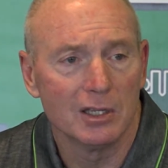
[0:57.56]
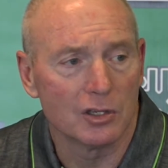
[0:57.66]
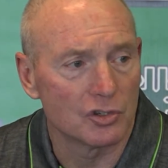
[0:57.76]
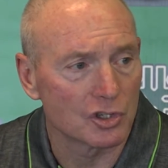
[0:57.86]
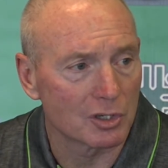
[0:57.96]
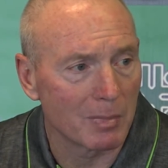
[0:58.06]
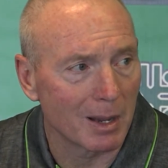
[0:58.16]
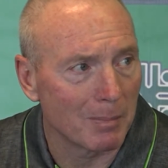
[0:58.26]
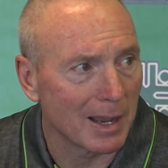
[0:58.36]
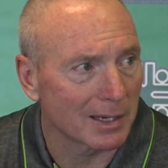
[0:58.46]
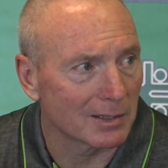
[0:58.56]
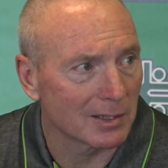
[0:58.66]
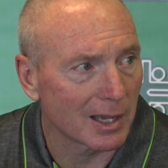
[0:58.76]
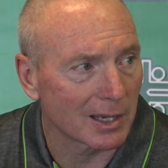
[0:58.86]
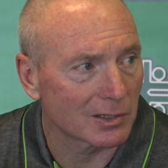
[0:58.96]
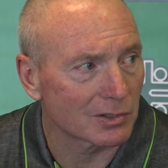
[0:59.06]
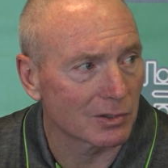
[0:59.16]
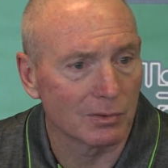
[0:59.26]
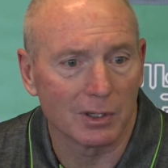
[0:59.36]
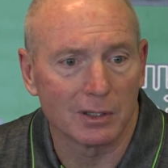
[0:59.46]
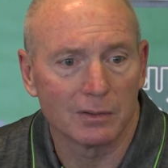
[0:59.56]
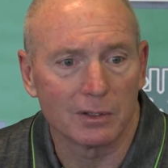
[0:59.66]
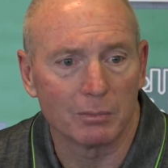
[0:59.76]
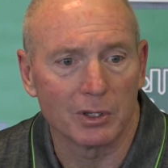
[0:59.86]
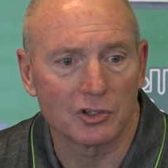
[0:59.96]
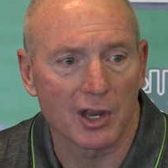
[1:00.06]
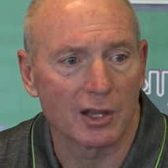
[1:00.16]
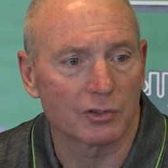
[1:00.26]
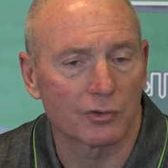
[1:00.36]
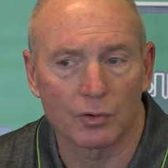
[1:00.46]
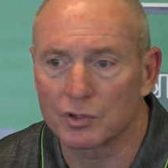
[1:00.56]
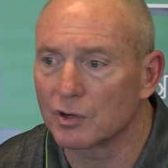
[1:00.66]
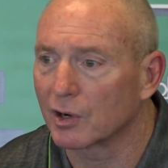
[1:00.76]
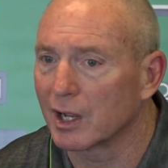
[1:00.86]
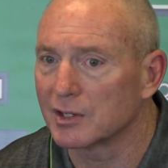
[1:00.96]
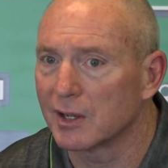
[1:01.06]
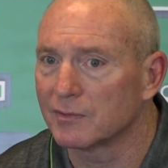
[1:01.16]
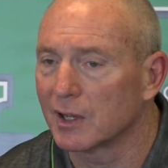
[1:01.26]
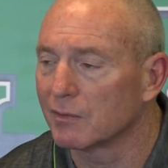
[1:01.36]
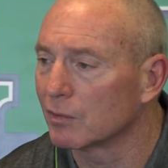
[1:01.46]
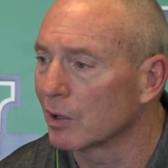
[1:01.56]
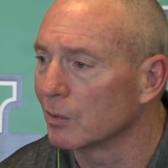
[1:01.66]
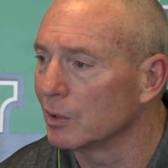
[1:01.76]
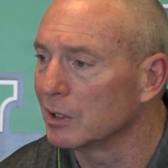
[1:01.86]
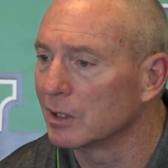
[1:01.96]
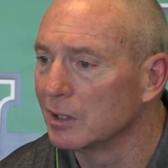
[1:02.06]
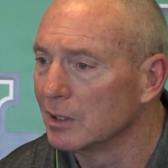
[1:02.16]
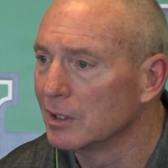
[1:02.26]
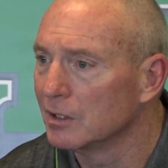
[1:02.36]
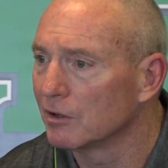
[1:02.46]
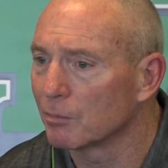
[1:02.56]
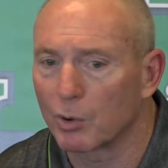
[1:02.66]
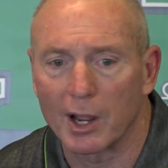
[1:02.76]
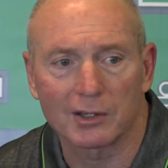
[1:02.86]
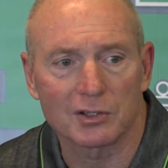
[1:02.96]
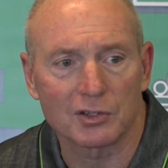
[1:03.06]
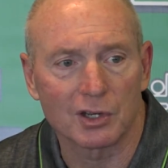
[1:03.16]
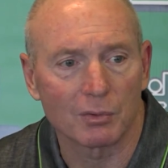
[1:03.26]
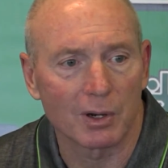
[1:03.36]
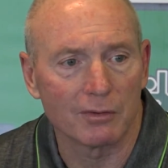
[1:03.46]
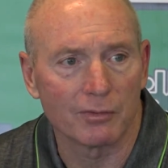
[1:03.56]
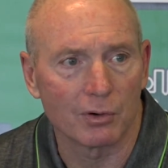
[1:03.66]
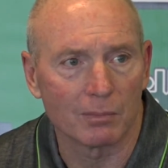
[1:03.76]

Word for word: it's just about back intact. So uh, it'll be a challenge for us, and our guys have to have a great week of practice to get ready for